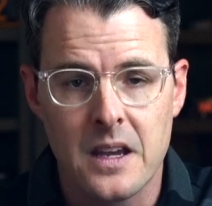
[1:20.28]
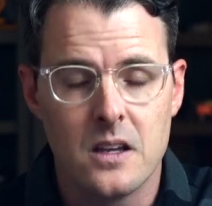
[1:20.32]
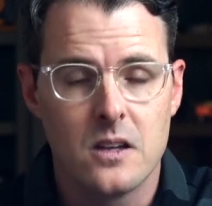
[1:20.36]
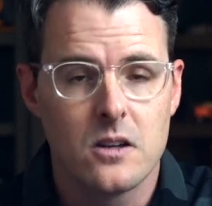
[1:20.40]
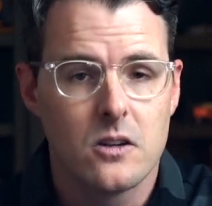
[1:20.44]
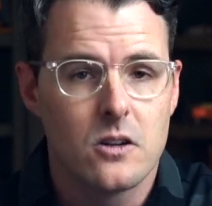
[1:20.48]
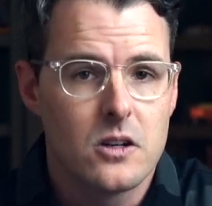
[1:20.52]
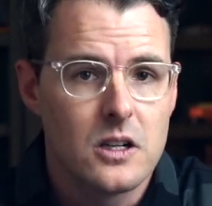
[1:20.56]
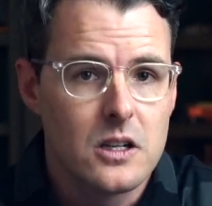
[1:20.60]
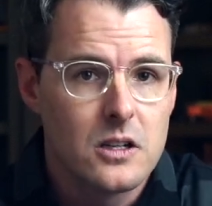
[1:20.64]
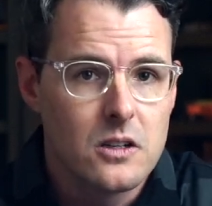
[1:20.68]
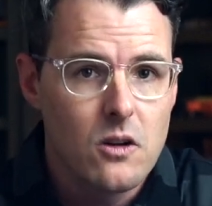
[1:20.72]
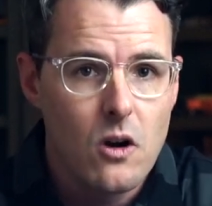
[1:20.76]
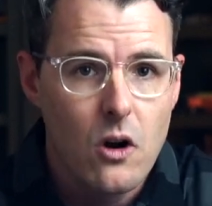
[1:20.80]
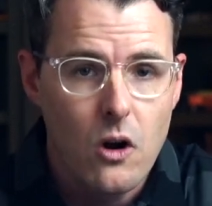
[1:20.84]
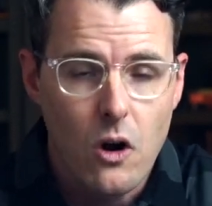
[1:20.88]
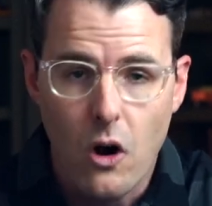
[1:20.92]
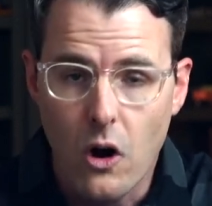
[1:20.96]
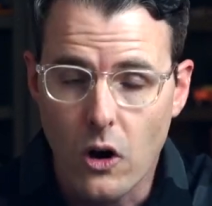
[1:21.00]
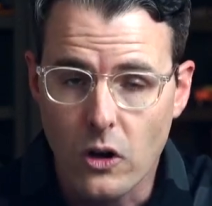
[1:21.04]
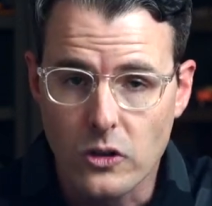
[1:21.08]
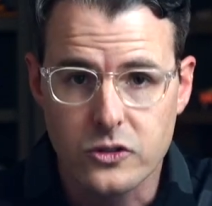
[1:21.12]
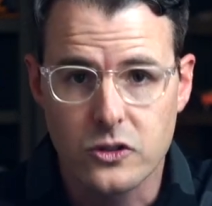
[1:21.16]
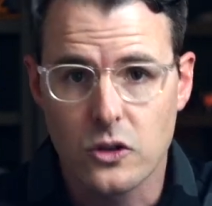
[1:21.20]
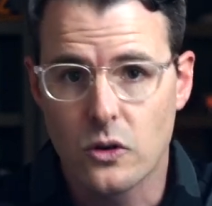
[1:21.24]
Could
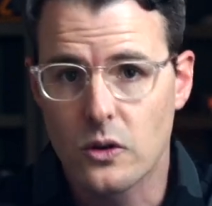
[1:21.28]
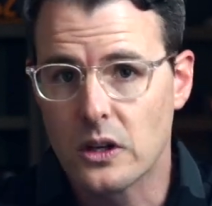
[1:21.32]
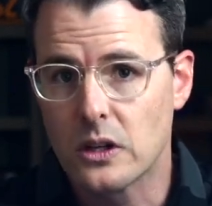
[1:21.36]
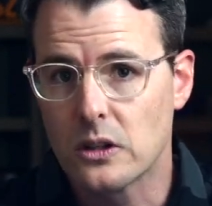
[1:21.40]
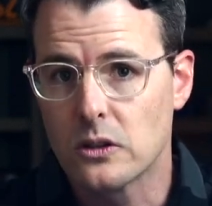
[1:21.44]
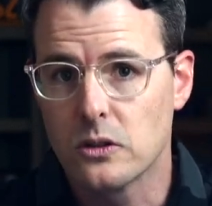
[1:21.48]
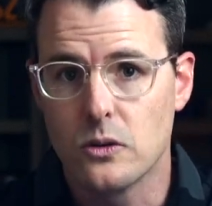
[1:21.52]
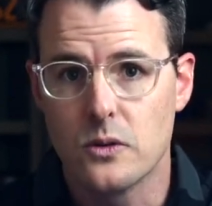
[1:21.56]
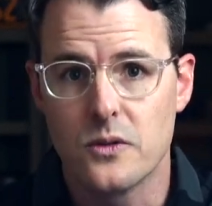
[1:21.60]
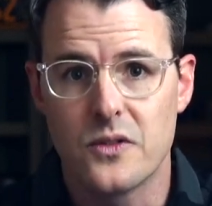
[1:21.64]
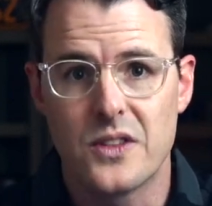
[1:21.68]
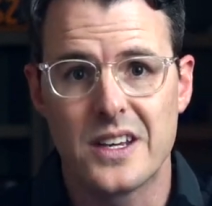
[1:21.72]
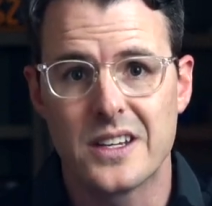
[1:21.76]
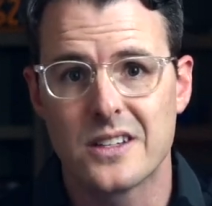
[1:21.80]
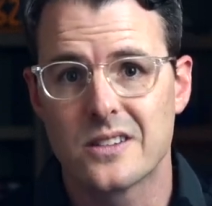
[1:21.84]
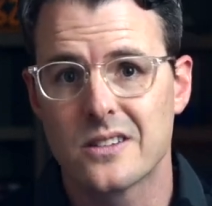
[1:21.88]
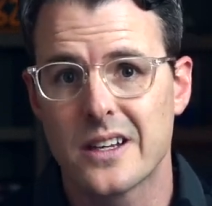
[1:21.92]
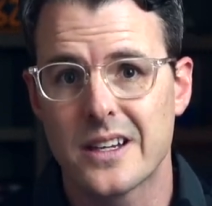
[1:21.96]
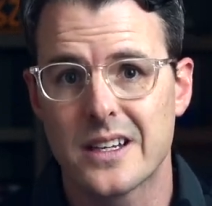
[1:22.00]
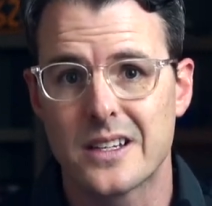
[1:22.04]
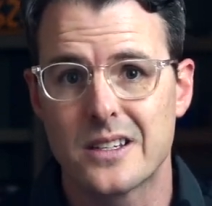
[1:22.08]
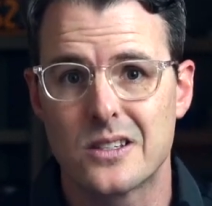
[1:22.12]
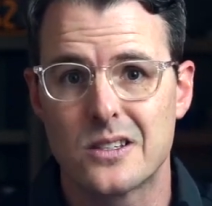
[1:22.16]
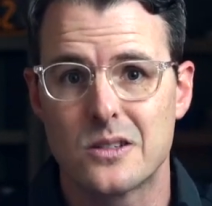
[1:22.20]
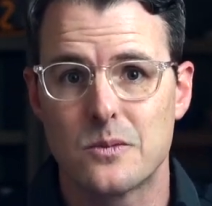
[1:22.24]
also include things
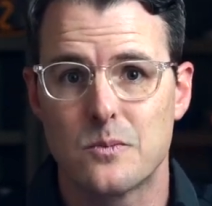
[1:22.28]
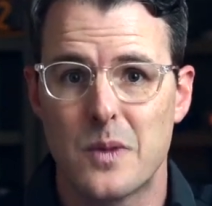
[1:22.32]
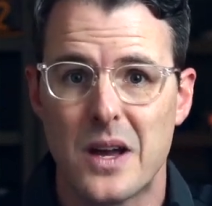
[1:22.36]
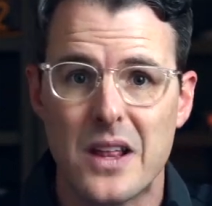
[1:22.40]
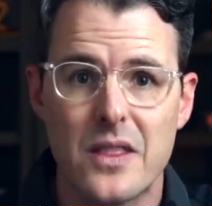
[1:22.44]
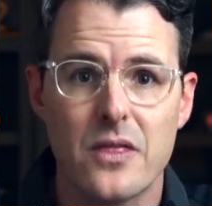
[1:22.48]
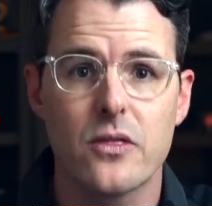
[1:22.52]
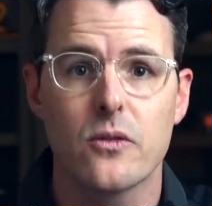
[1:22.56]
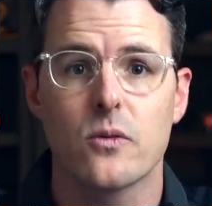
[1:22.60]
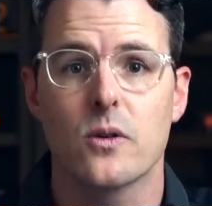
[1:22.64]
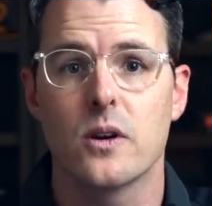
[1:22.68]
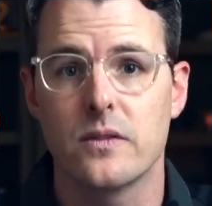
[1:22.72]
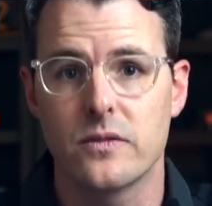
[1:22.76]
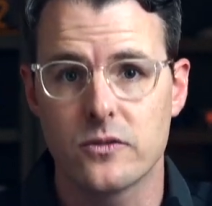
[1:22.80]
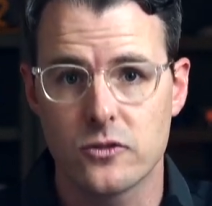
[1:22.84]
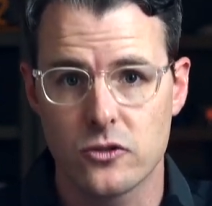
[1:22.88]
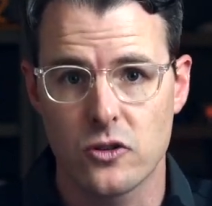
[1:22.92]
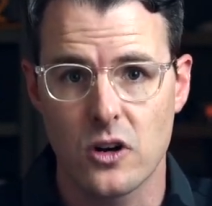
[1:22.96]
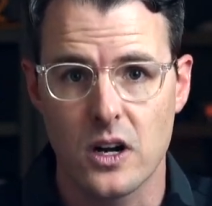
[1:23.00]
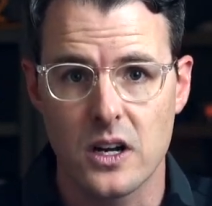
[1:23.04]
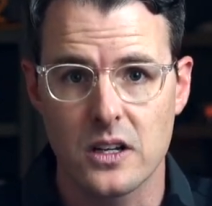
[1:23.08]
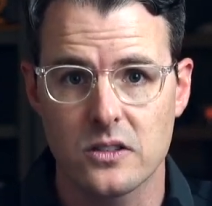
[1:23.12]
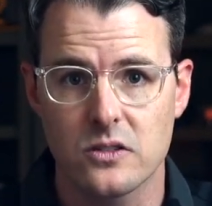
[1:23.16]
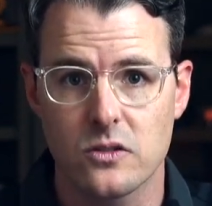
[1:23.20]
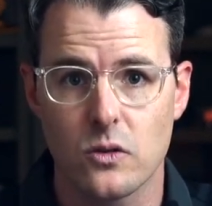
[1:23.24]
like spendthrift
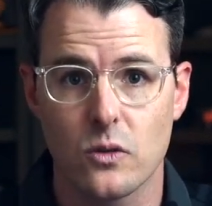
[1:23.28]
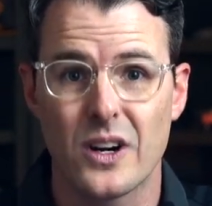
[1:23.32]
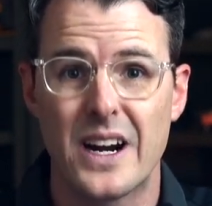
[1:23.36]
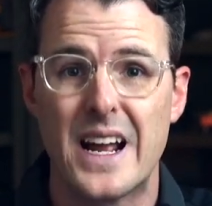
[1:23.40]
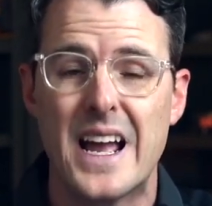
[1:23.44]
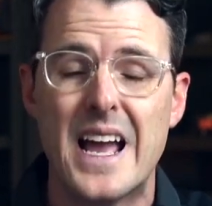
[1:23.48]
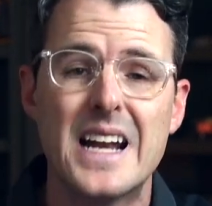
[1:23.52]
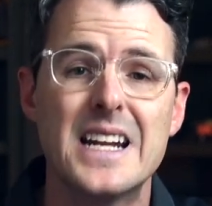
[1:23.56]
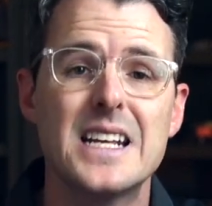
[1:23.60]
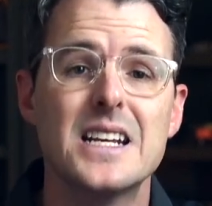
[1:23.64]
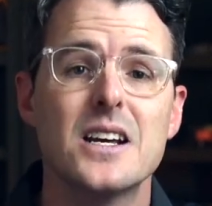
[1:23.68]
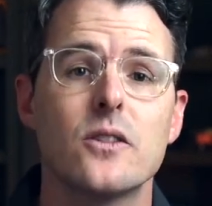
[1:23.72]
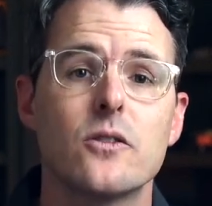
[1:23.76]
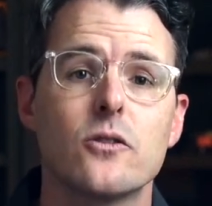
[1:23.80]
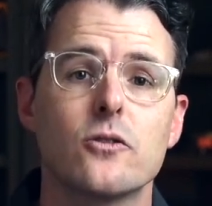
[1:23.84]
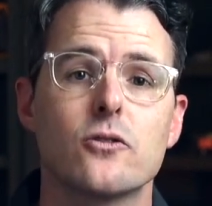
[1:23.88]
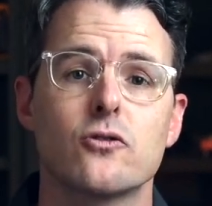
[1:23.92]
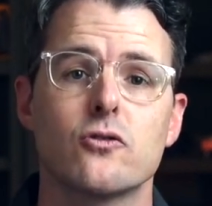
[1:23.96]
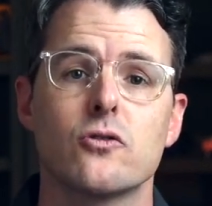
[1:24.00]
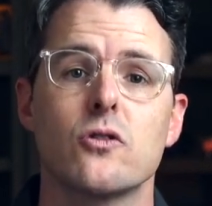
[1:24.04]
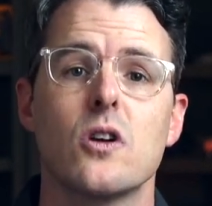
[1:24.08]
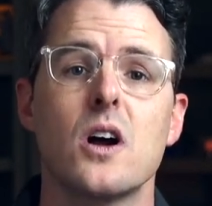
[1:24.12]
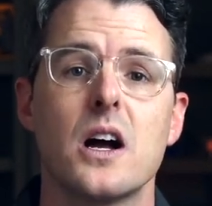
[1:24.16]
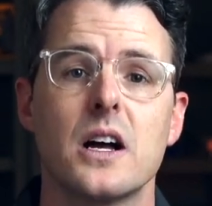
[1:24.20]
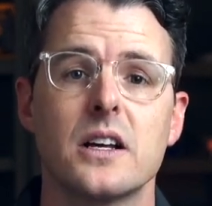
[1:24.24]
trusts or any other
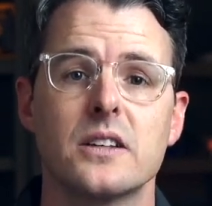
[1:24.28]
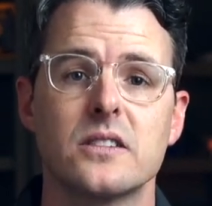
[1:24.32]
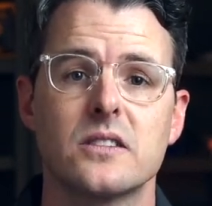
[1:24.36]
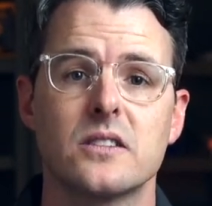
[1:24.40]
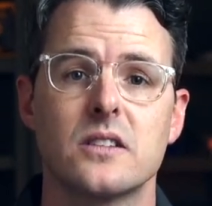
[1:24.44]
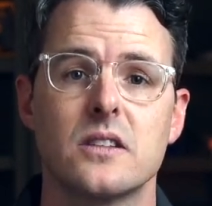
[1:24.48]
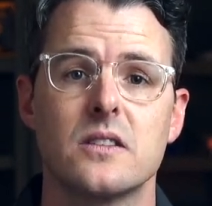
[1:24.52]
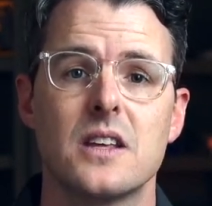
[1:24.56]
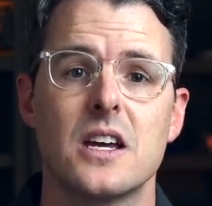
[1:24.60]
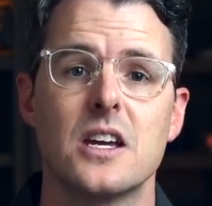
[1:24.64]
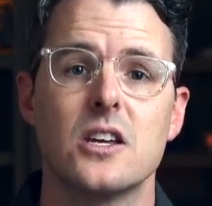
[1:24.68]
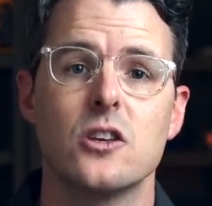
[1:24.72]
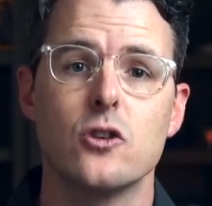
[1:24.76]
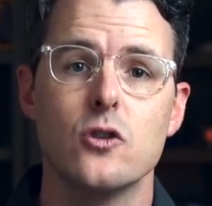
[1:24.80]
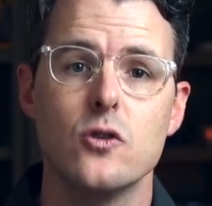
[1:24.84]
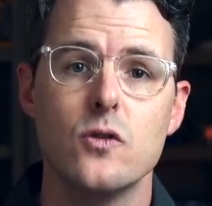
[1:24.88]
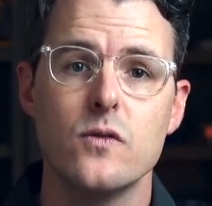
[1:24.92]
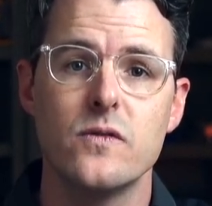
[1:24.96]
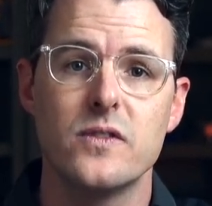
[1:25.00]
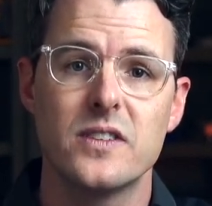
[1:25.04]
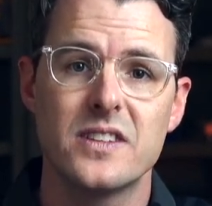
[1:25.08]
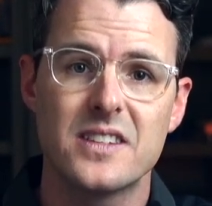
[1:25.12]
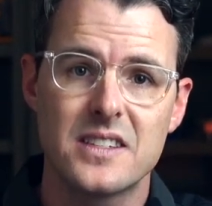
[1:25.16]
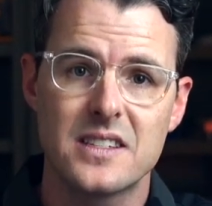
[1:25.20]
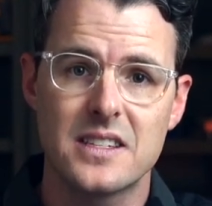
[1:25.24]
trust that
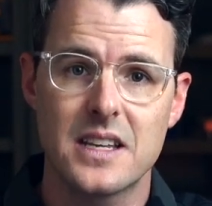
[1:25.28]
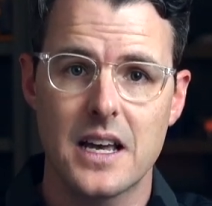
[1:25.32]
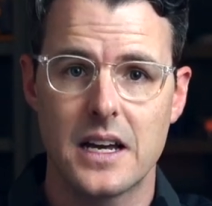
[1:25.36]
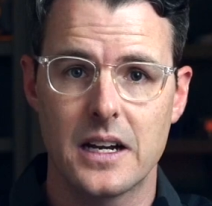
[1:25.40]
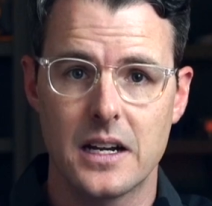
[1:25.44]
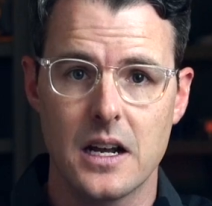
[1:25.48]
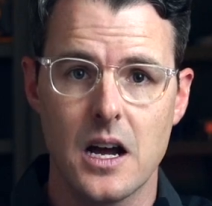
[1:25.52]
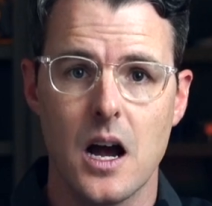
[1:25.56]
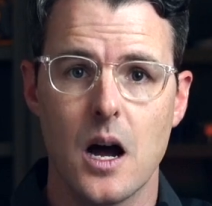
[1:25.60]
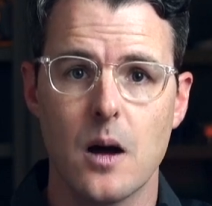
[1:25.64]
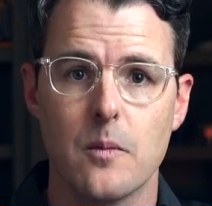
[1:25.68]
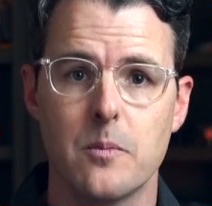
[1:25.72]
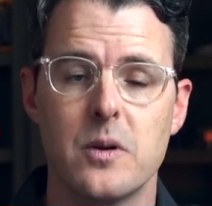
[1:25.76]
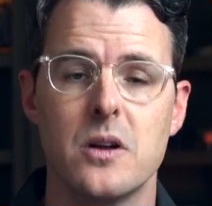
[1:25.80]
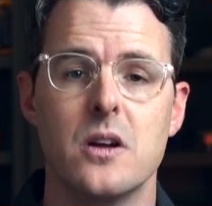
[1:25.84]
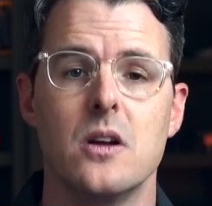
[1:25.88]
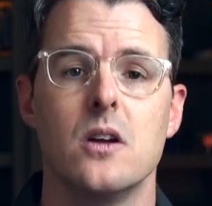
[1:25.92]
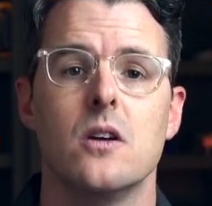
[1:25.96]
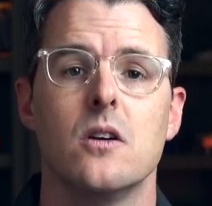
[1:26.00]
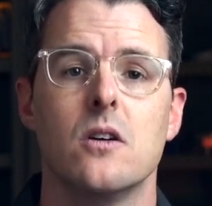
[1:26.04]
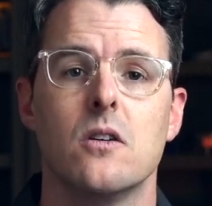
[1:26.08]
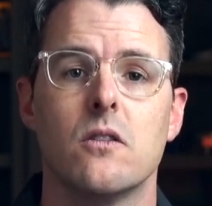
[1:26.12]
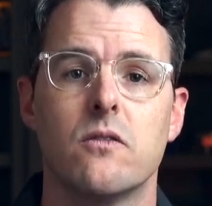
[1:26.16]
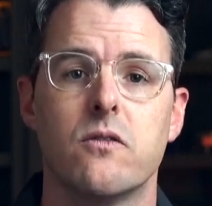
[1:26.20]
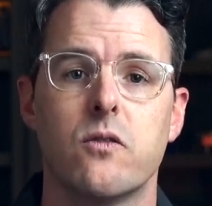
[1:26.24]
you've set up
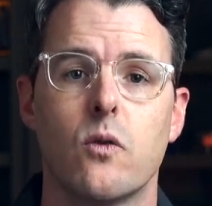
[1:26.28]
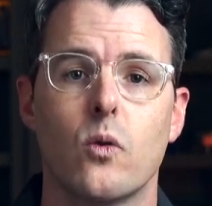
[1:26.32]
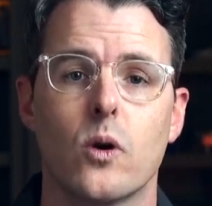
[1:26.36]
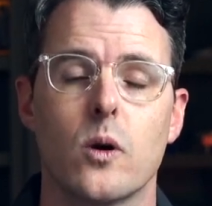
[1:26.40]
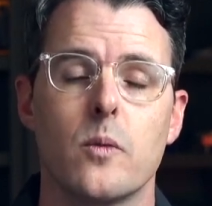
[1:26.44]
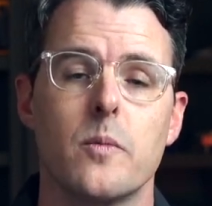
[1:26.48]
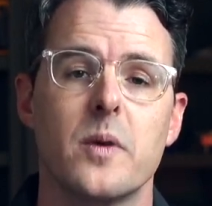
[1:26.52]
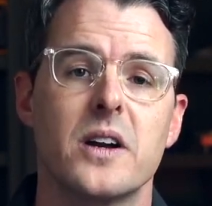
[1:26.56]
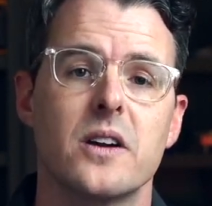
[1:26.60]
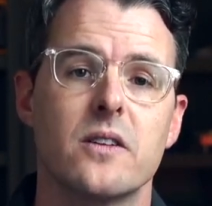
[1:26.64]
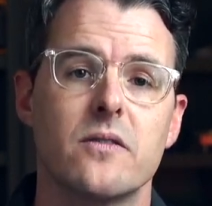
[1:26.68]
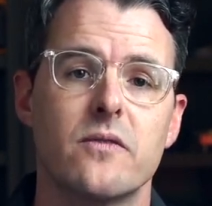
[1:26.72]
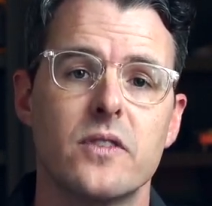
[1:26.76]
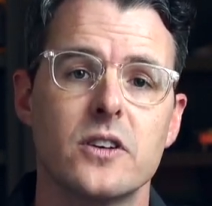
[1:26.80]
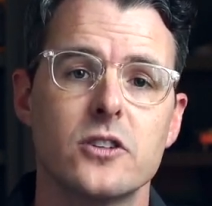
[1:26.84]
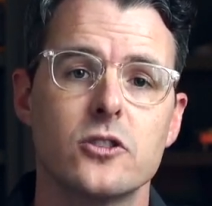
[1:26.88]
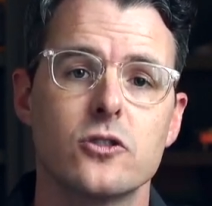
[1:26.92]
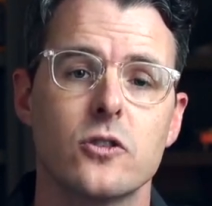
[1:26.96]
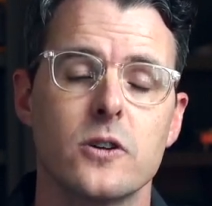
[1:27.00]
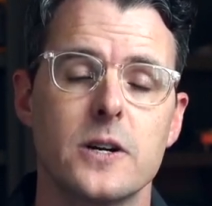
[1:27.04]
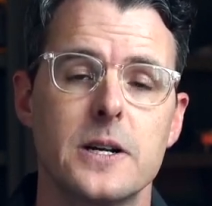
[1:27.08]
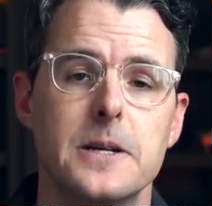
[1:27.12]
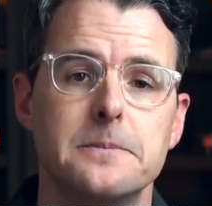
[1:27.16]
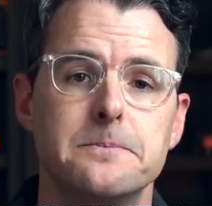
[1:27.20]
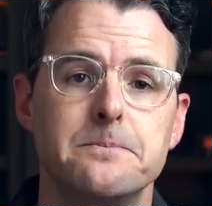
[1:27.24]
for a
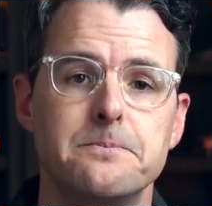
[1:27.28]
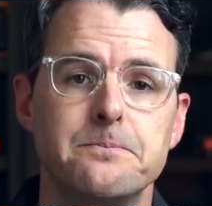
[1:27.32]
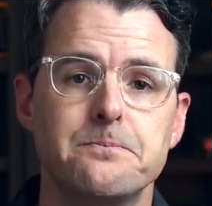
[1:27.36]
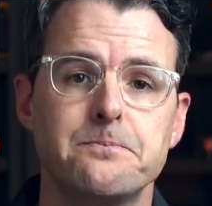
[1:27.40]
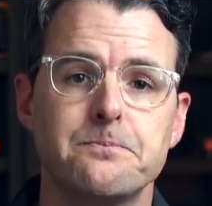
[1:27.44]
beneficiary